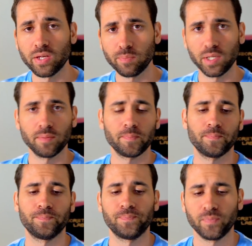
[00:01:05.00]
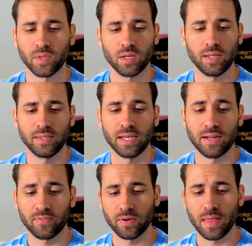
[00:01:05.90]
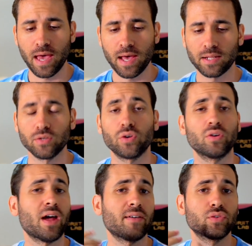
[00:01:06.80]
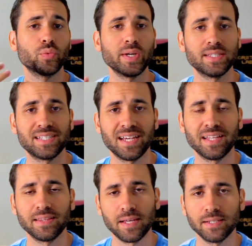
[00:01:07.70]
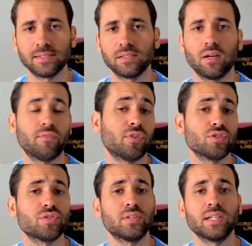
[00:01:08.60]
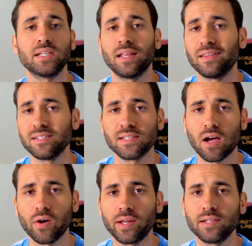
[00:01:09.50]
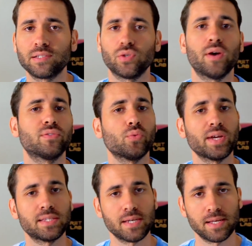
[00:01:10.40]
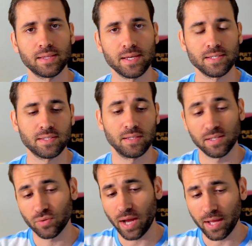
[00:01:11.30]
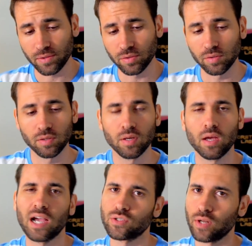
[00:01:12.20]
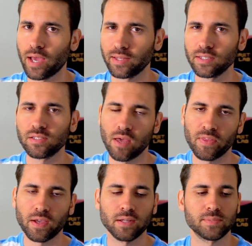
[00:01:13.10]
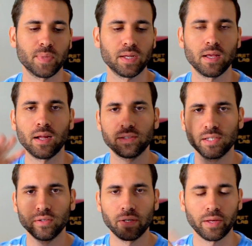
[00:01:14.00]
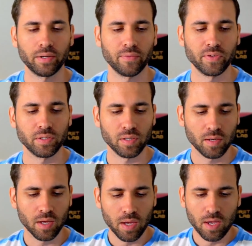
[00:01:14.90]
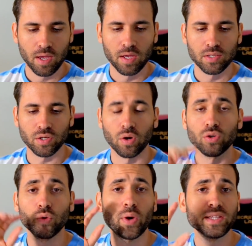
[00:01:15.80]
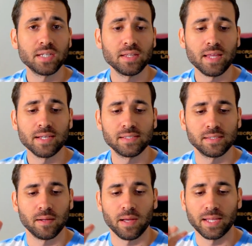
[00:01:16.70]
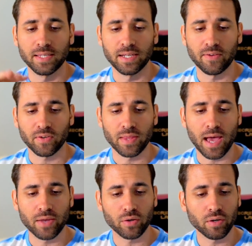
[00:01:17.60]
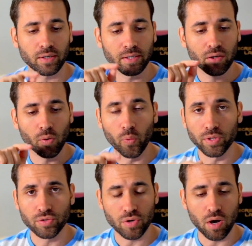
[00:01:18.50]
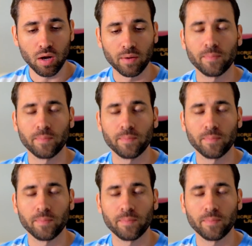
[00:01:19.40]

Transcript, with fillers: B, and then after that you're going to have to wait ten days. Unfortunately, this is how it is. You have to wait ten days. That's what I had to do. Actually, I did something else, but I'll tell you later in the video. So you wait ten days, and then after that you're going to click on withdraw.